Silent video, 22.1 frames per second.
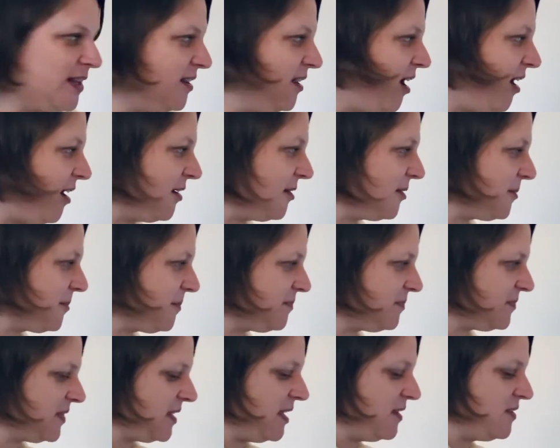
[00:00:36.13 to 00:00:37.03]
along.
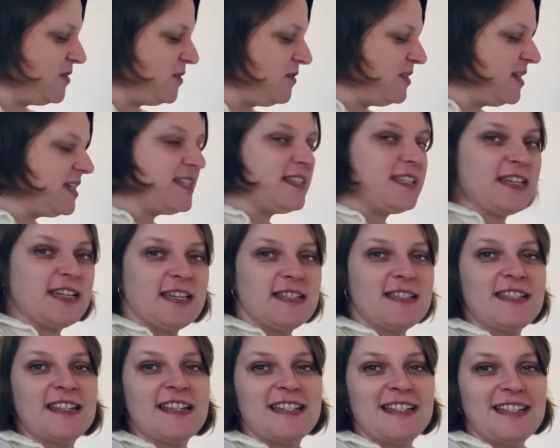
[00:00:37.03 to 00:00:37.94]
So this
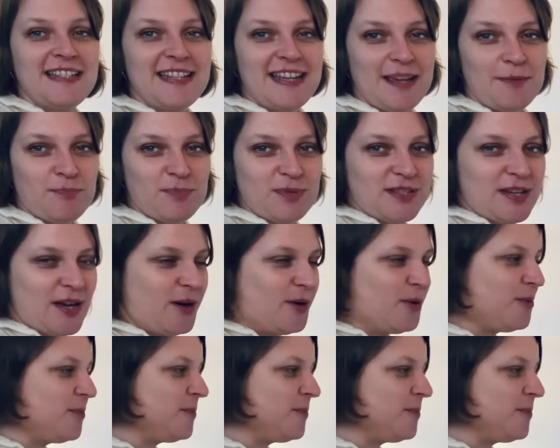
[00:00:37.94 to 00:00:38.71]
is Tiptoe.